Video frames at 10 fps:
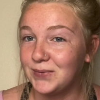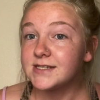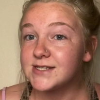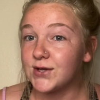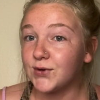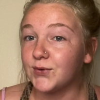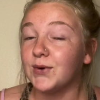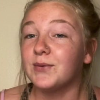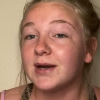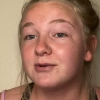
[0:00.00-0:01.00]
So
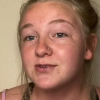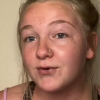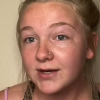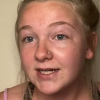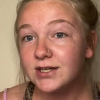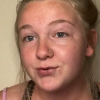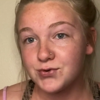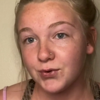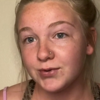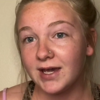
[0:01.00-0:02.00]
when I was 14 years
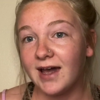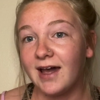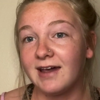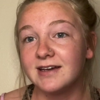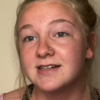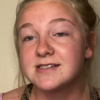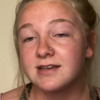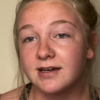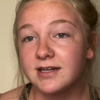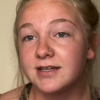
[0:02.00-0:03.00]
old, I
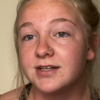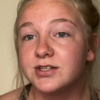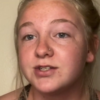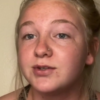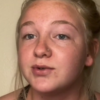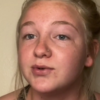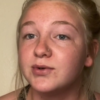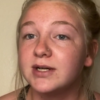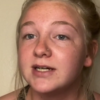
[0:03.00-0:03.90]
decided to